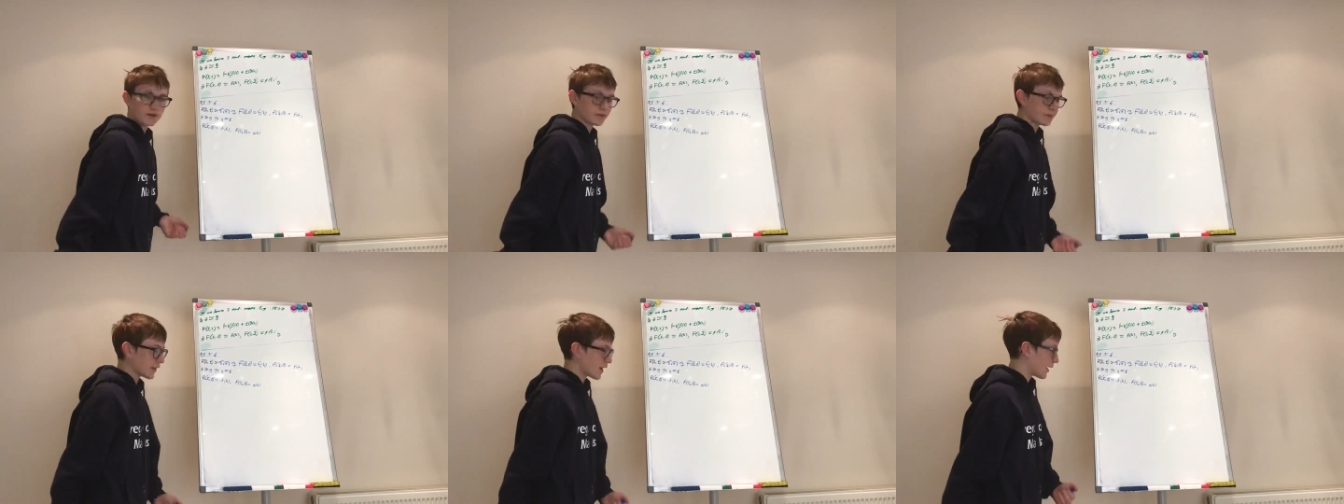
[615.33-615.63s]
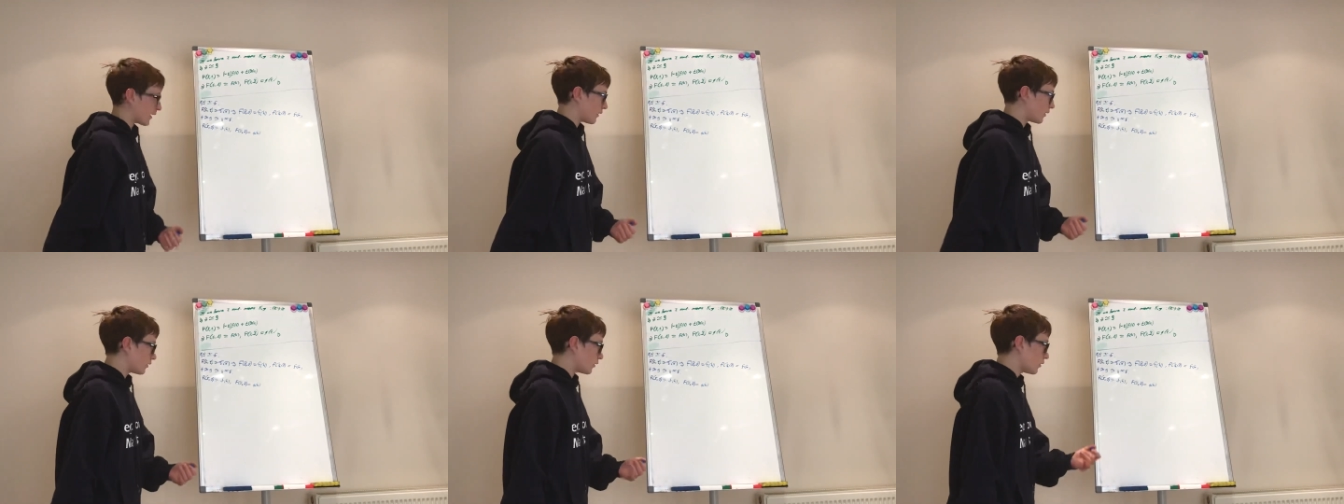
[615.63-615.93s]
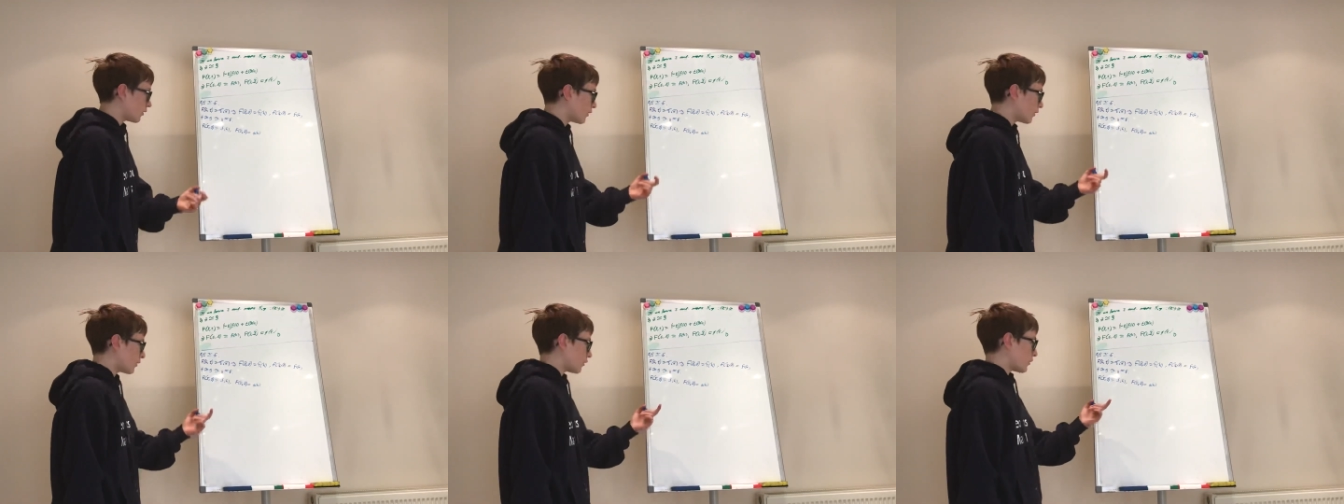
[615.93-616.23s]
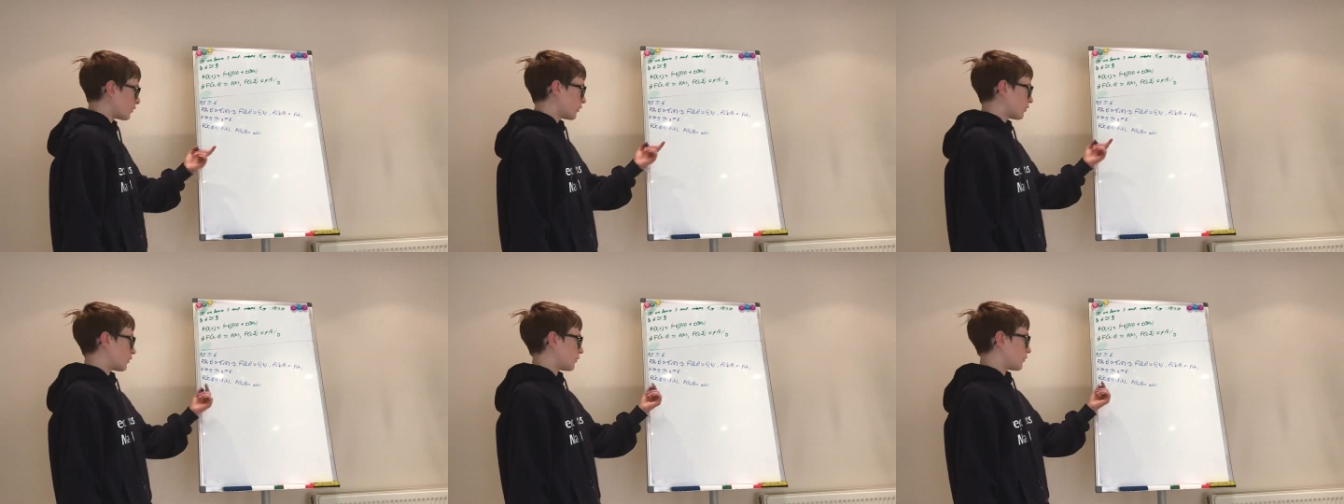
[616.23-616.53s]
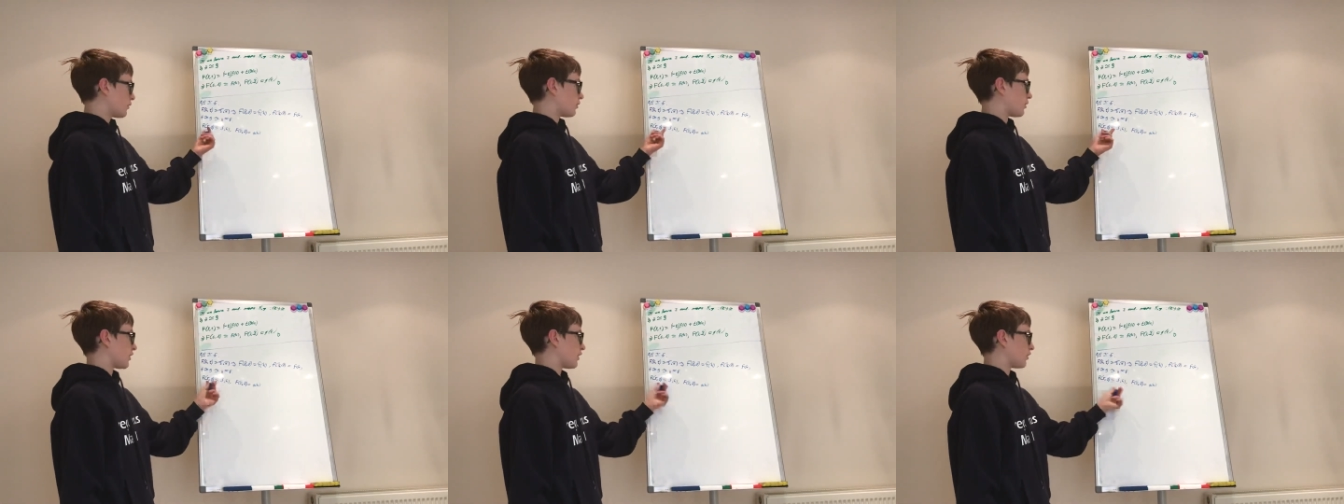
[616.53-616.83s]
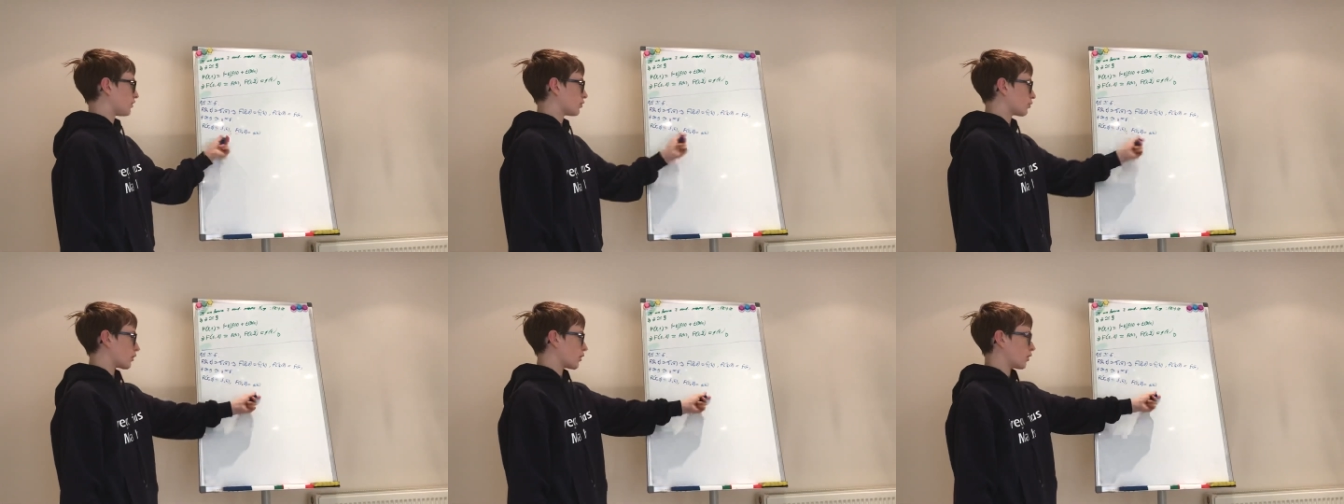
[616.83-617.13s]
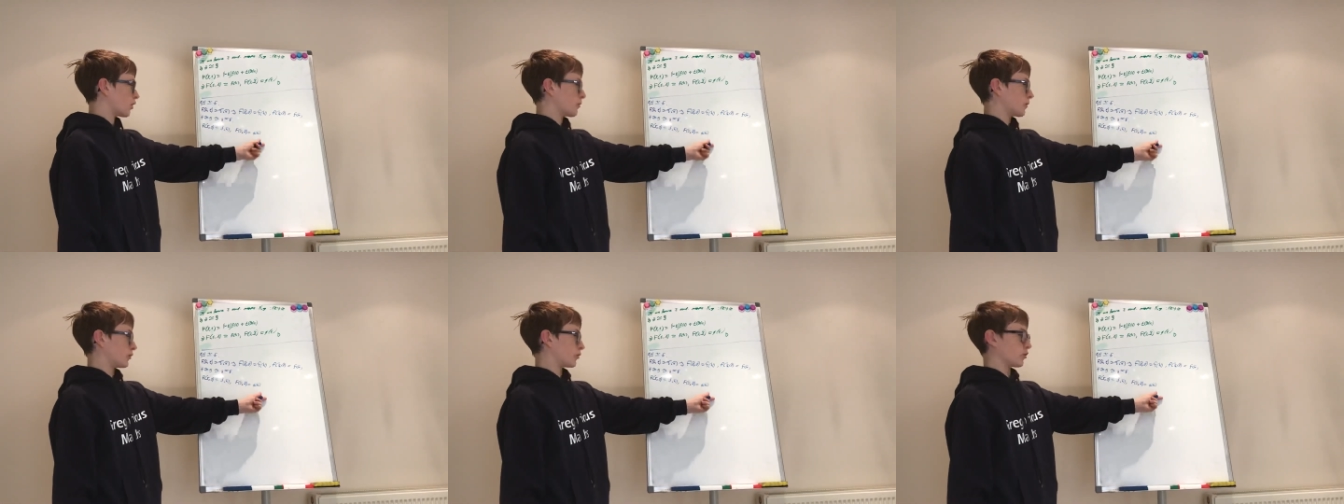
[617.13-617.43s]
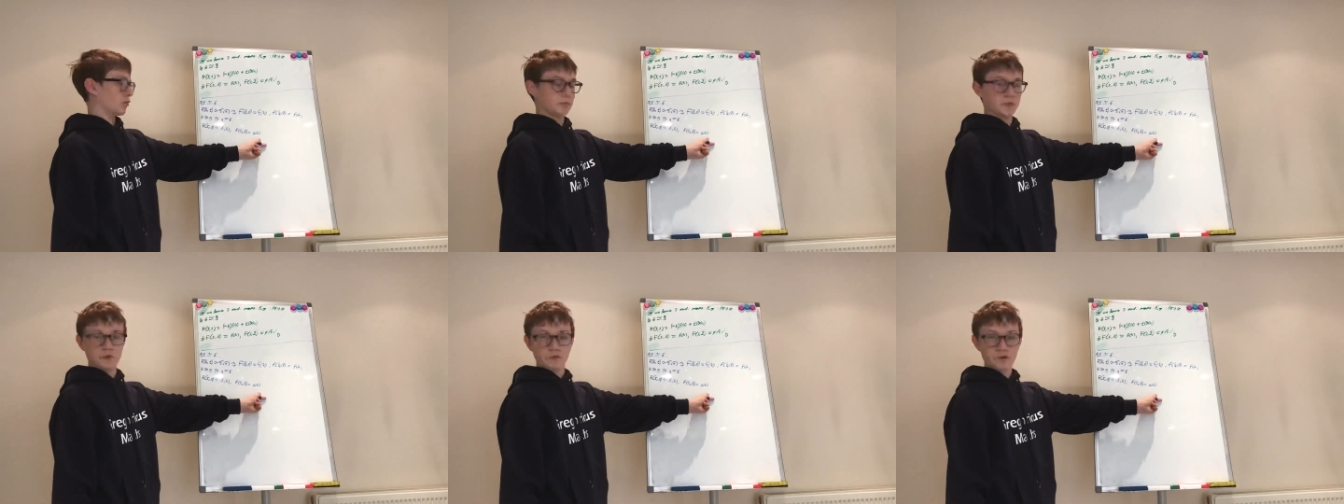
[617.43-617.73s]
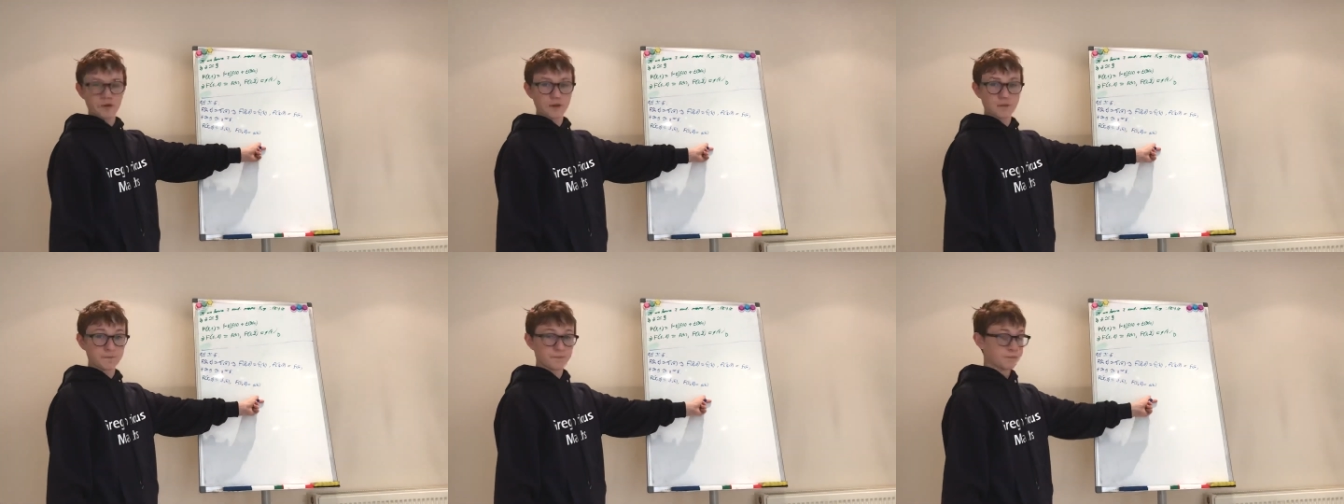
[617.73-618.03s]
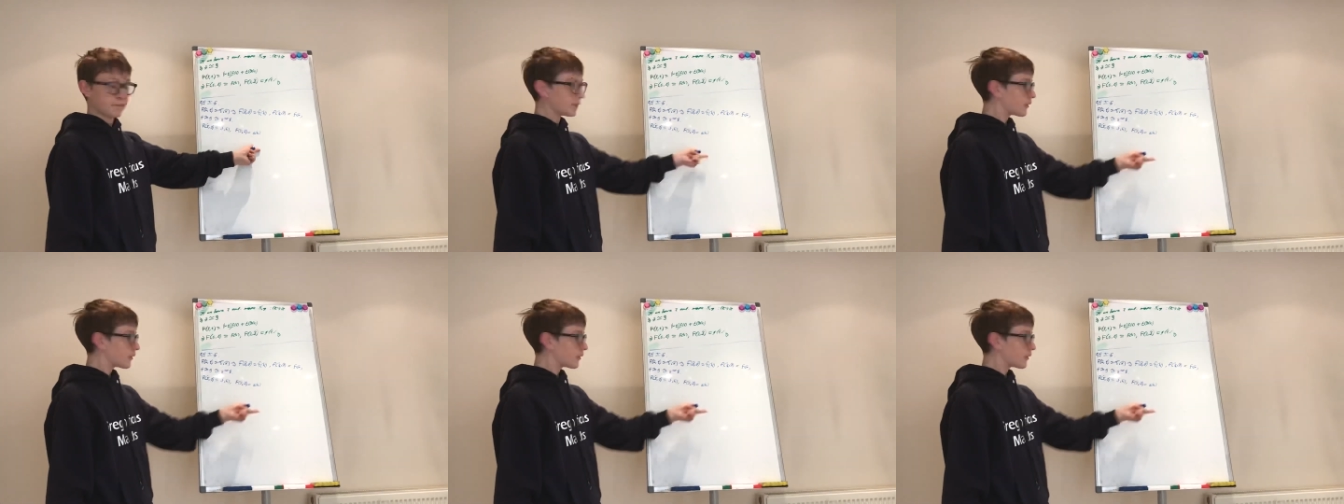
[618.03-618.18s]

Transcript: then these two are homotopic, right?